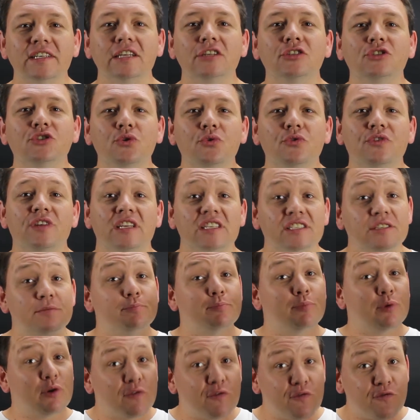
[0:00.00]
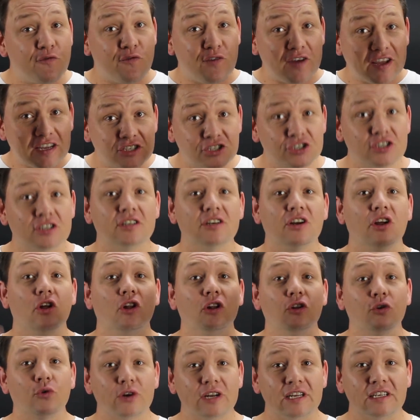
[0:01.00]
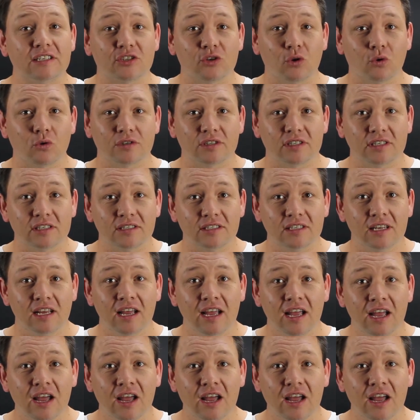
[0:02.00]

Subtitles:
into these professional resources